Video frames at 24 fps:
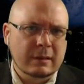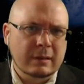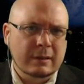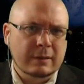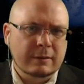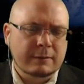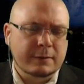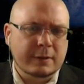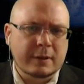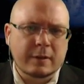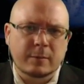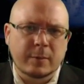
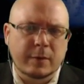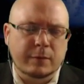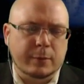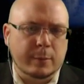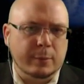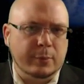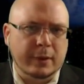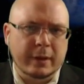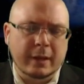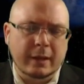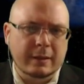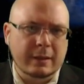Forgive me for
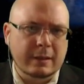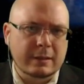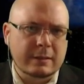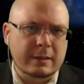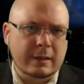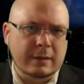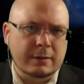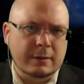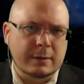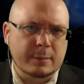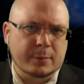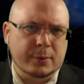bringing things
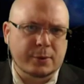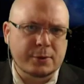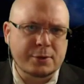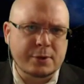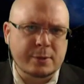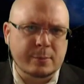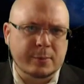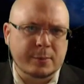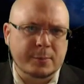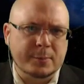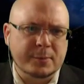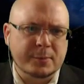down to the personal
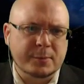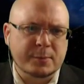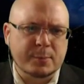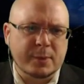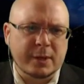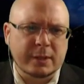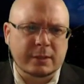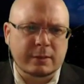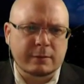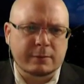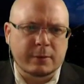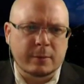
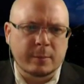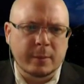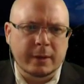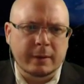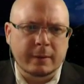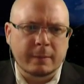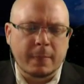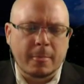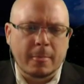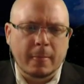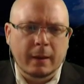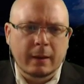perspective for a minute,
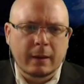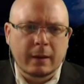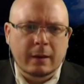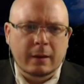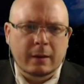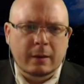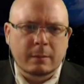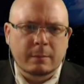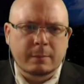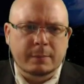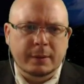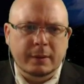
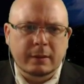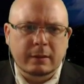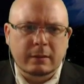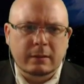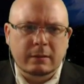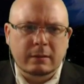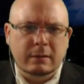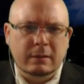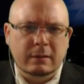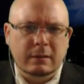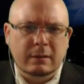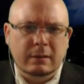but
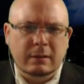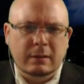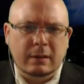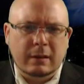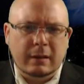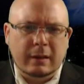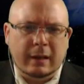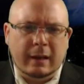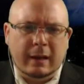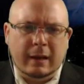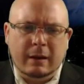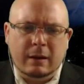
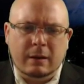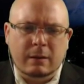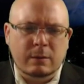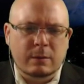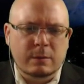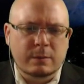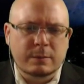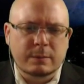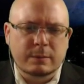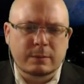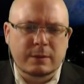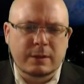
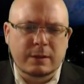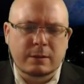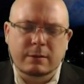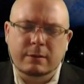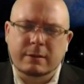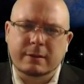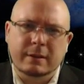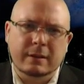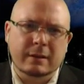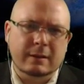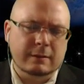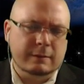how do you
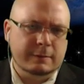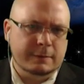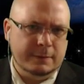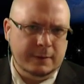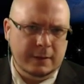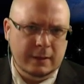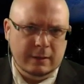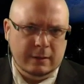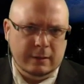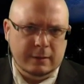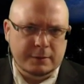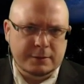think it
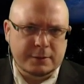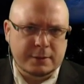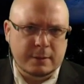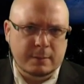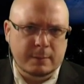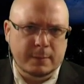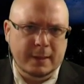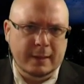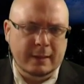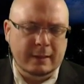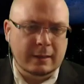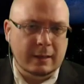feels to
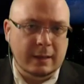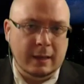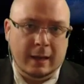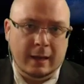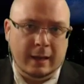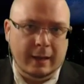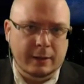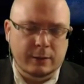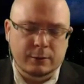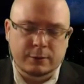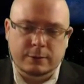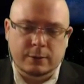be a
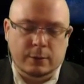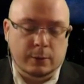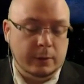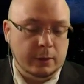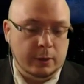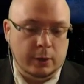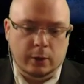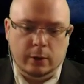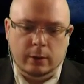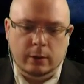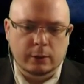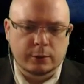guy or a
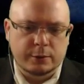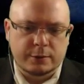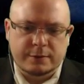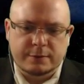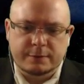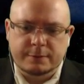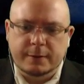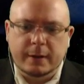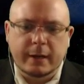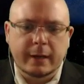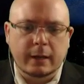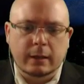girl who's
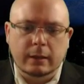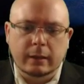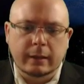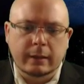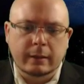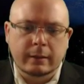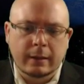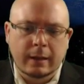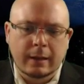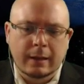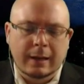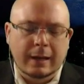finally,
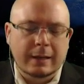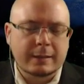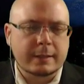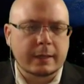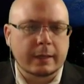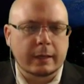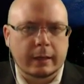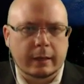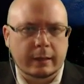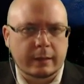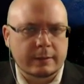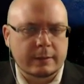I say
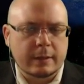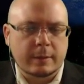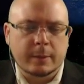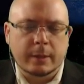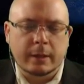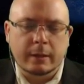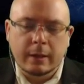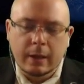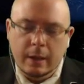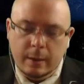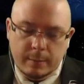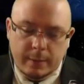guy because I'm a guy,
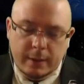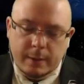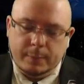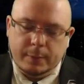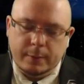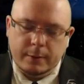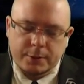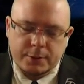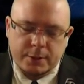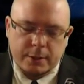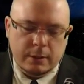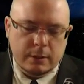be a
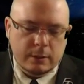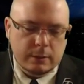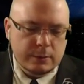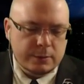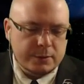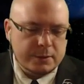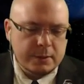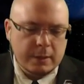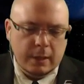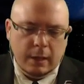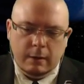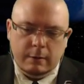person
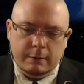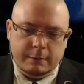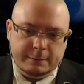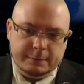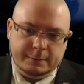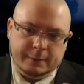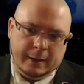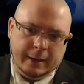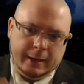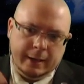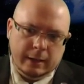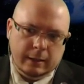who's
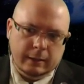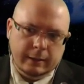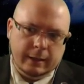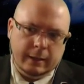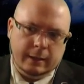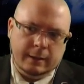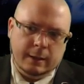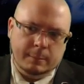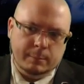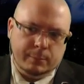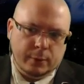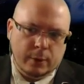finally
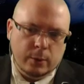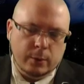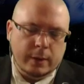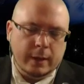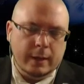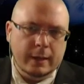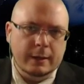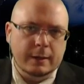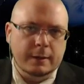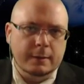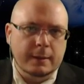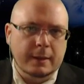broken
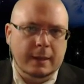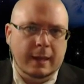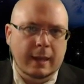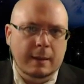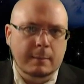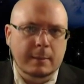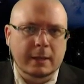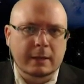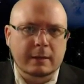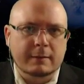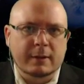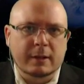into the
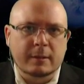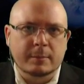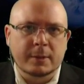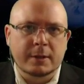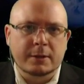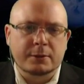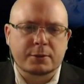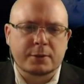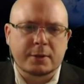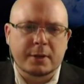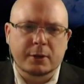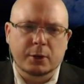gaming development
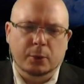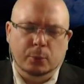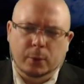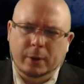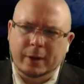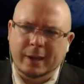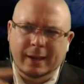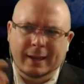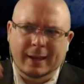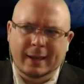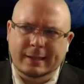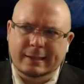industry and you're
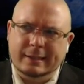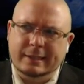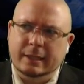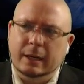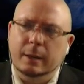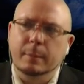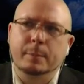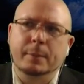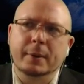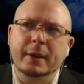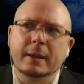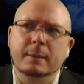working at
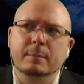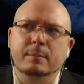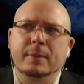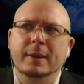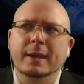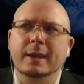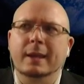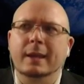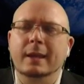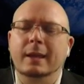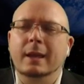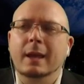Company
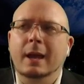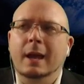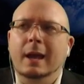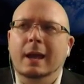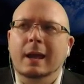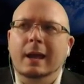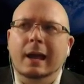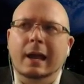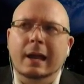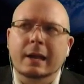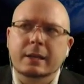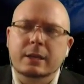B
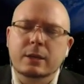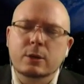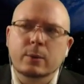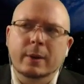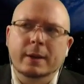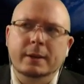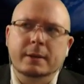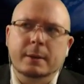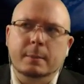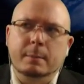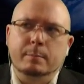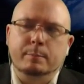and you
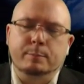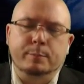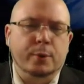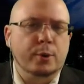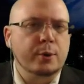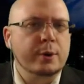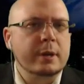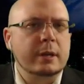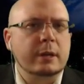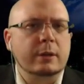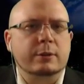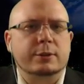end up
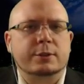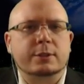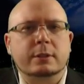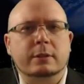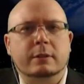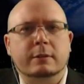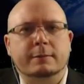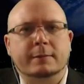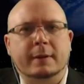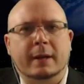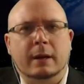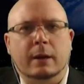burning
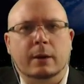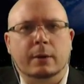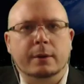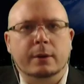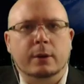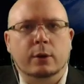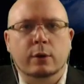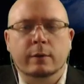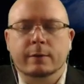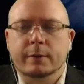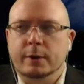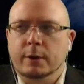yourself out
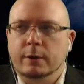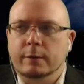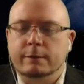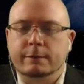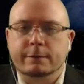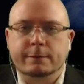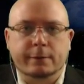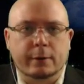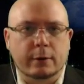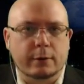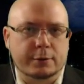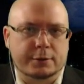over your
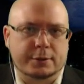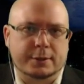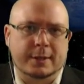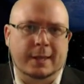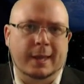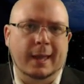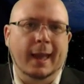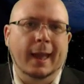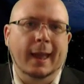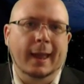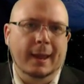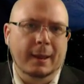first
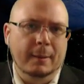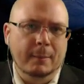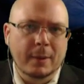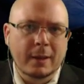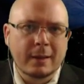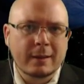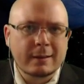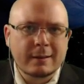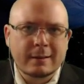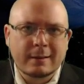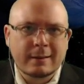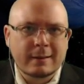game
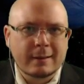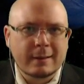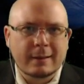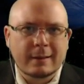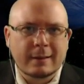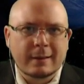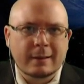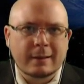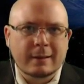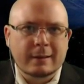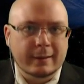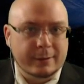
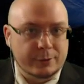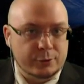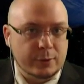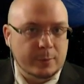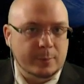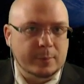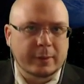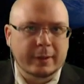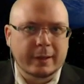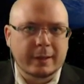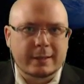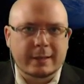a
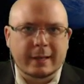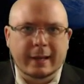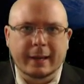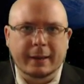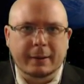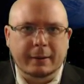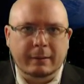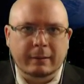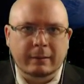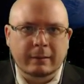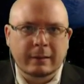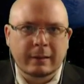AAA
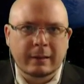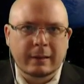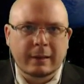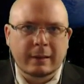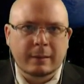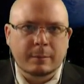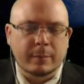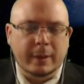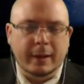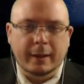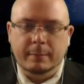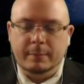title
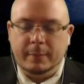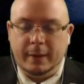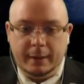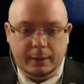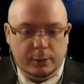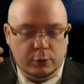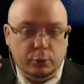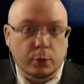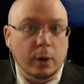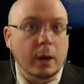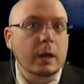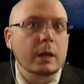by
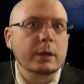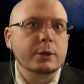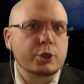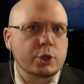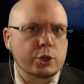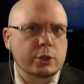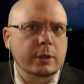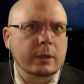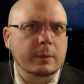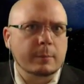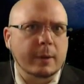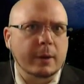
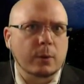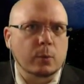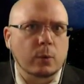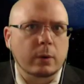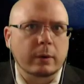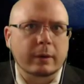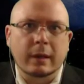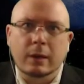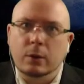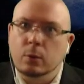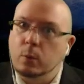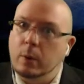crunch and by
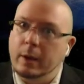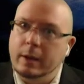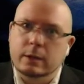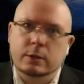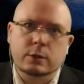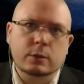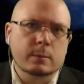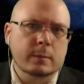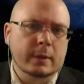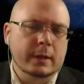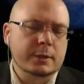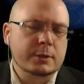working way
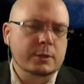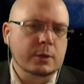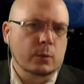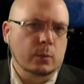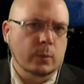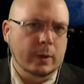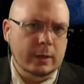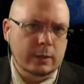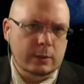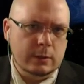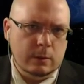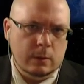too much and
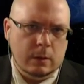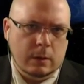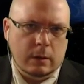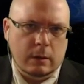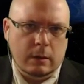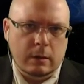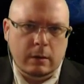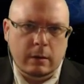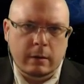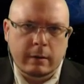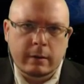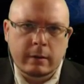way too
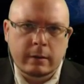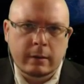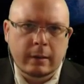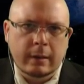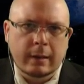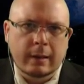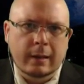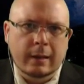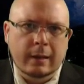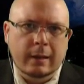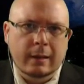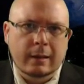hard.
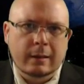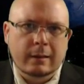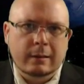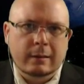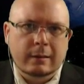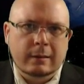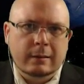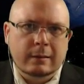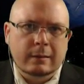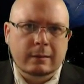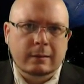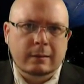
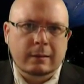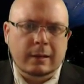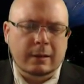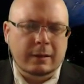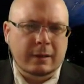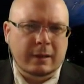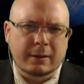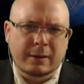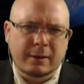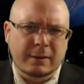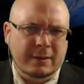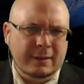
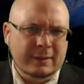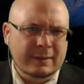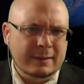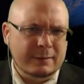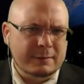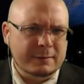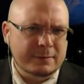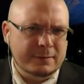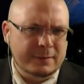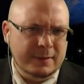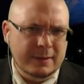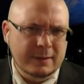How do you think that
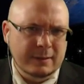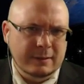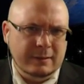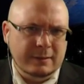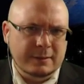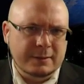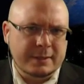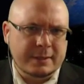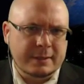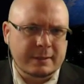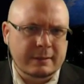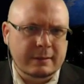
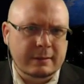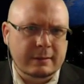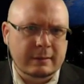feels?